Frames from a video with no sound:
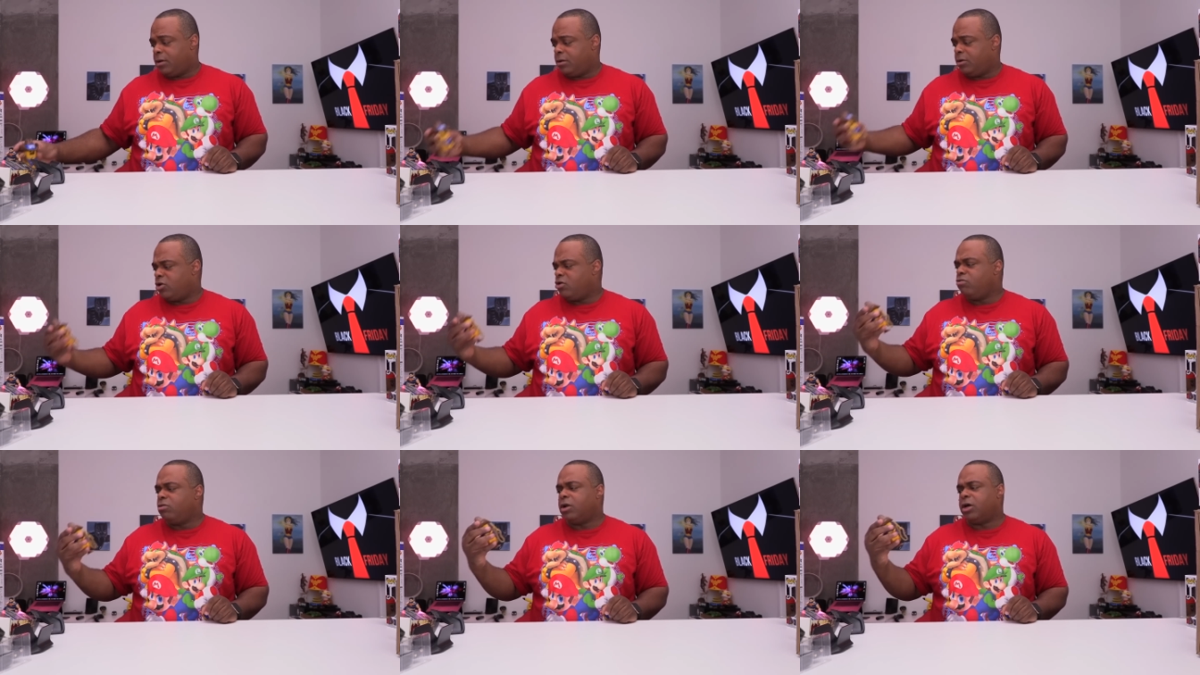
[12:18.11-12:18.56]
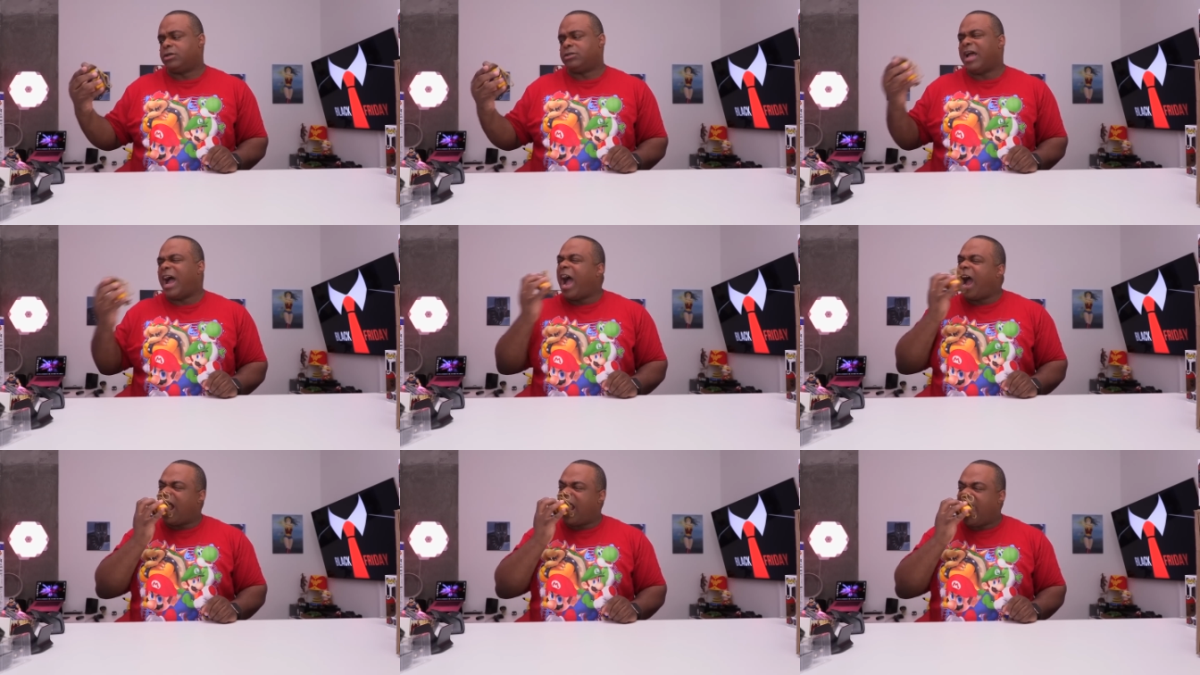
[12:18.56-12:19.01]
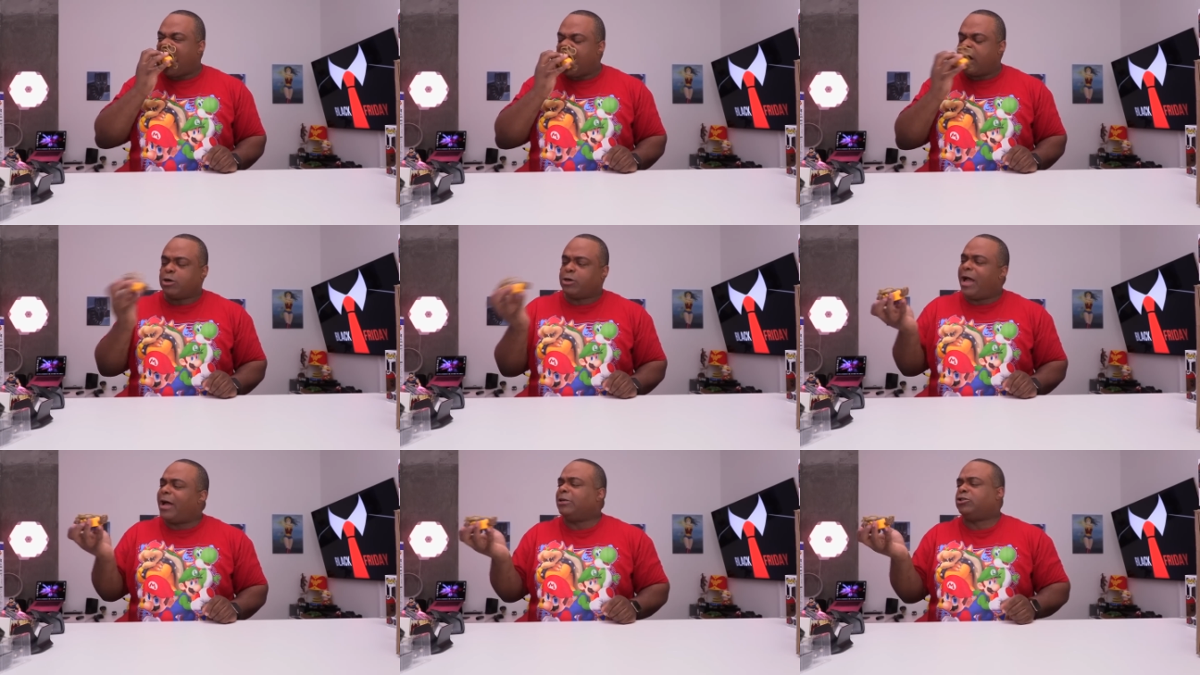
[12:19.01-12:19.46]
You look,
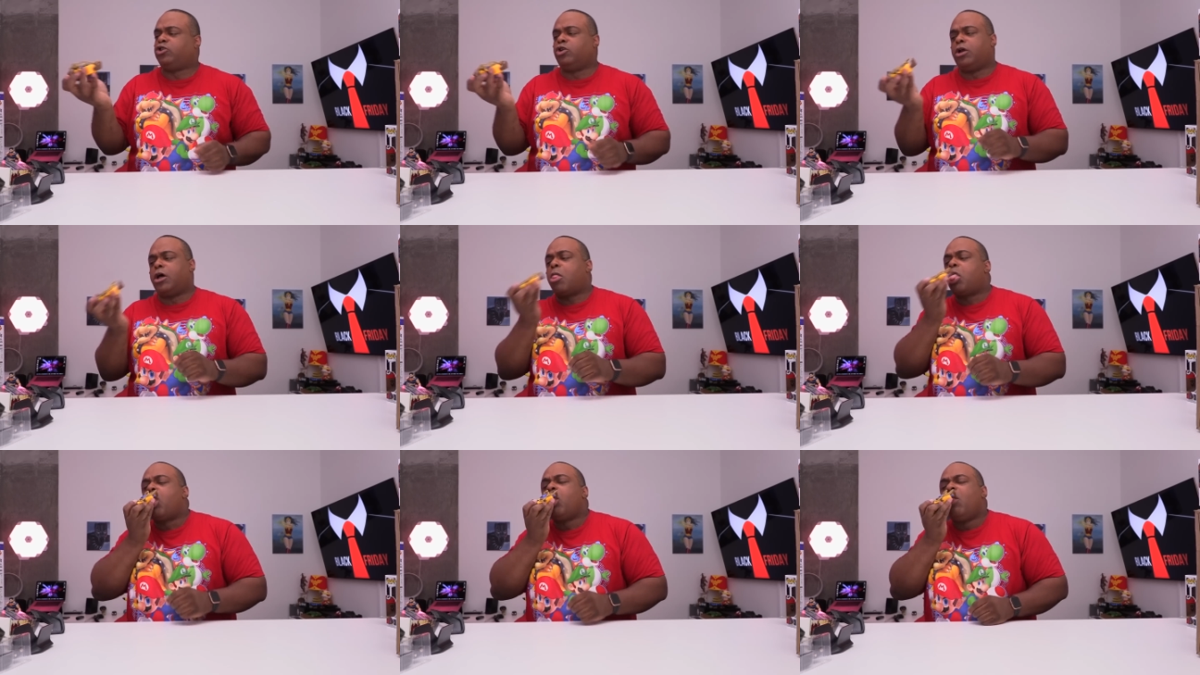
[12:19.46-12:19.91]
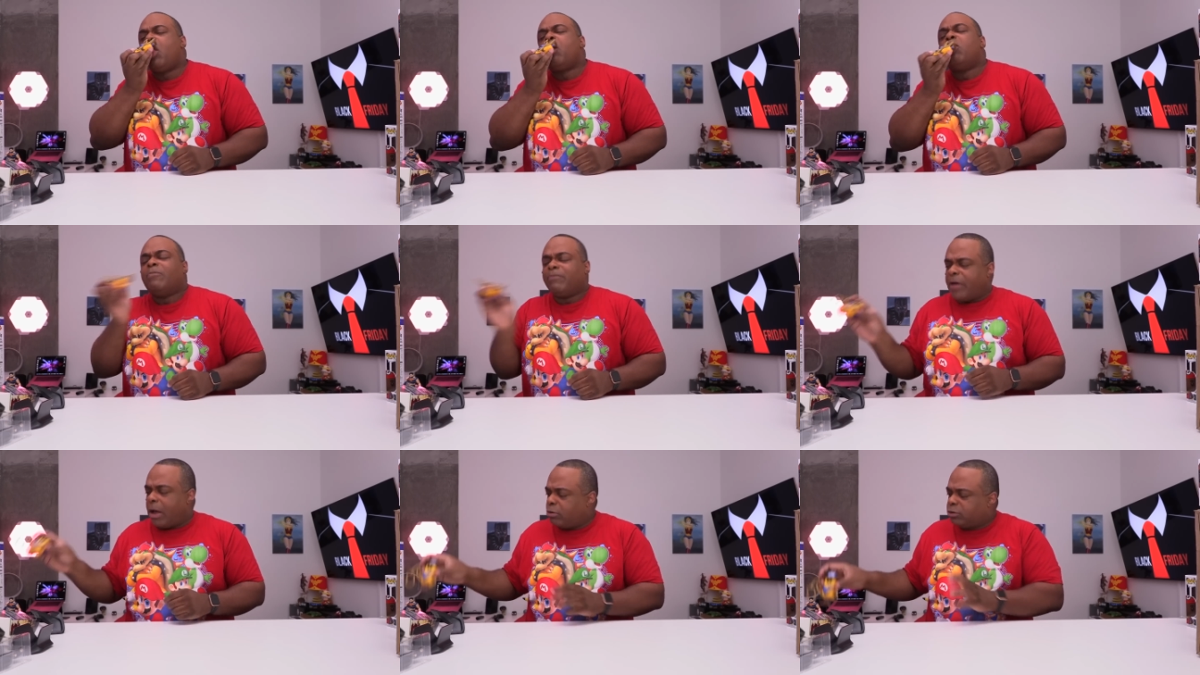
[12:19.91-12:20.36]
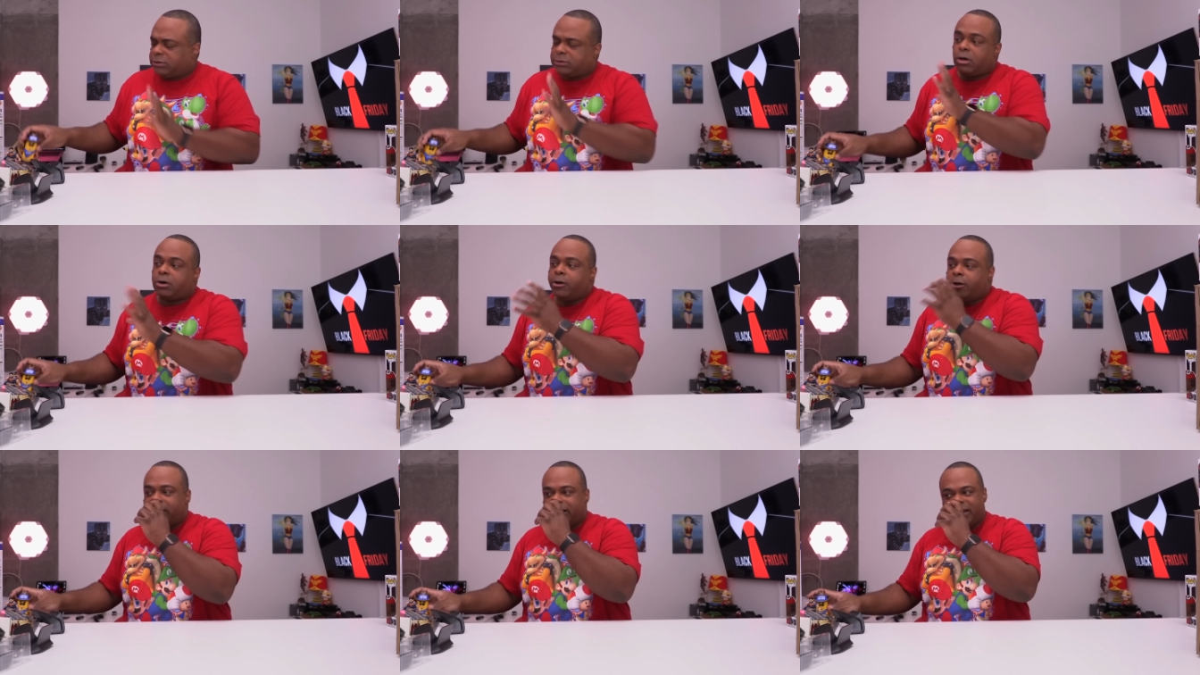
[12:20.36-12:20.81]
ah, God, you look. I'm,
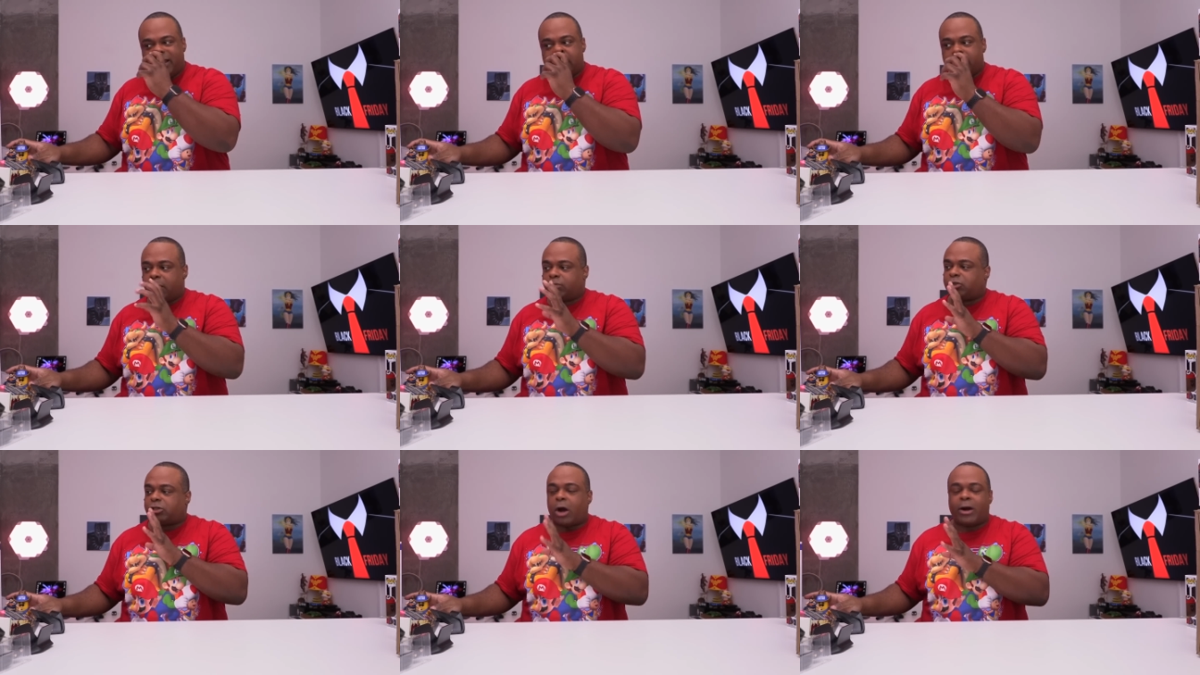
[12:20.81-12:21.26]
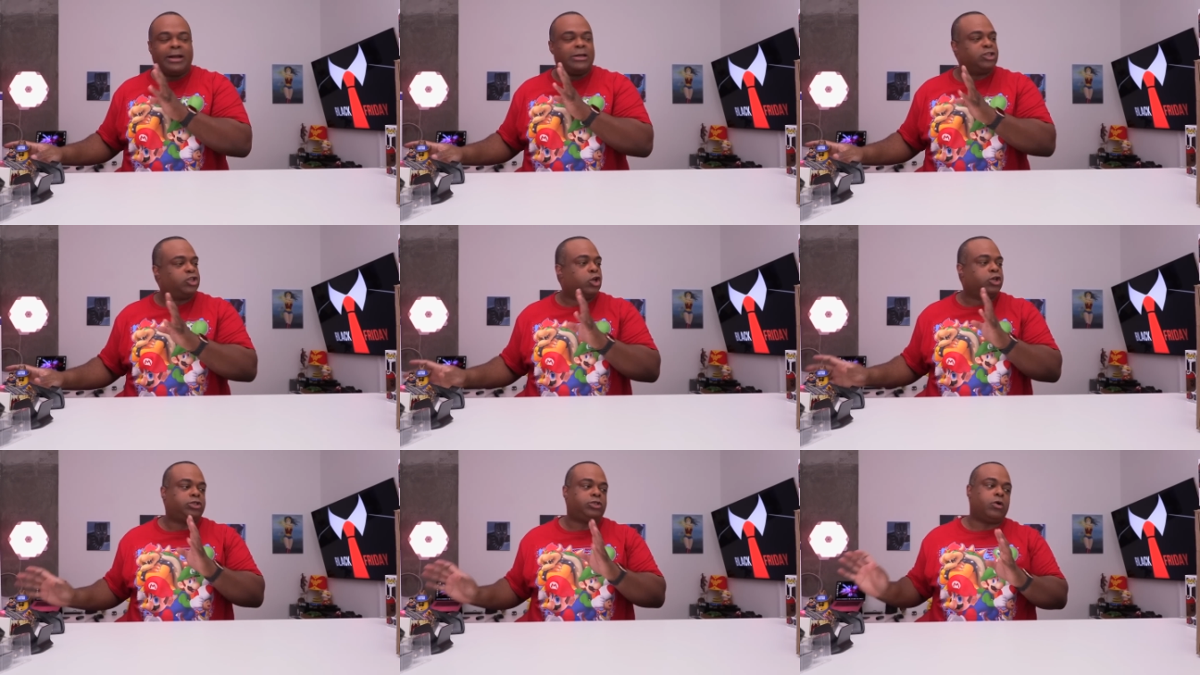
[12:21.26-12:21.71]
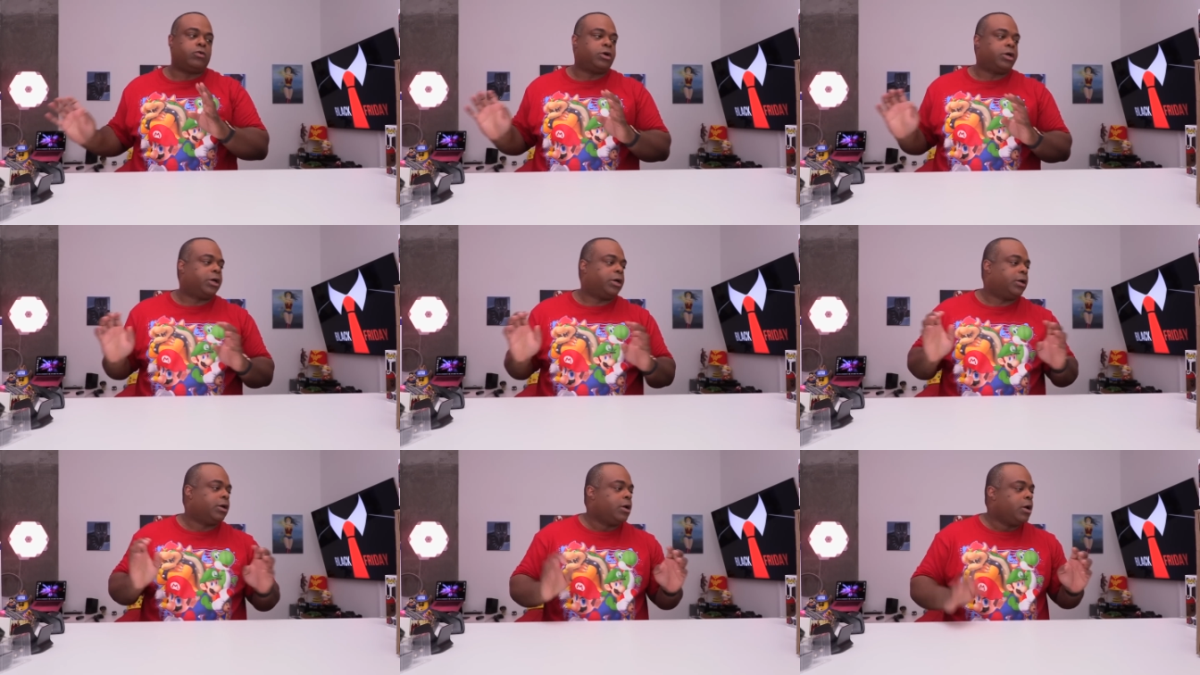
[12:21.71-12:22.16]
oh, sorry, this look so
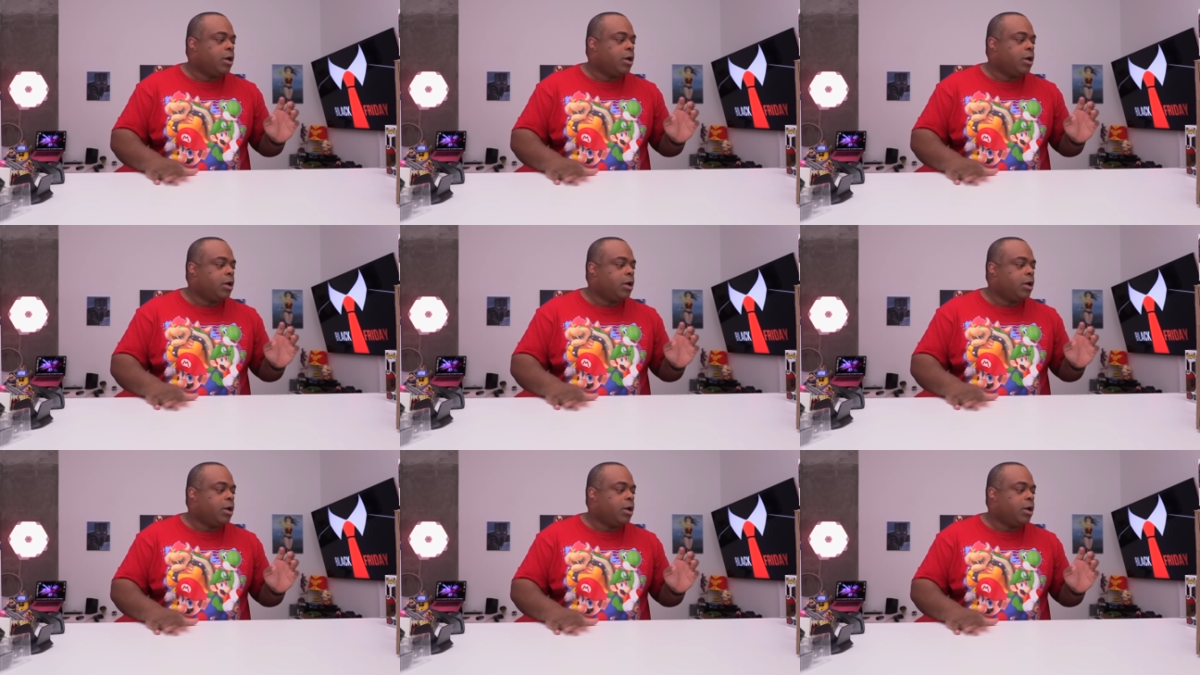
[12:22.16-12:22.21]
good.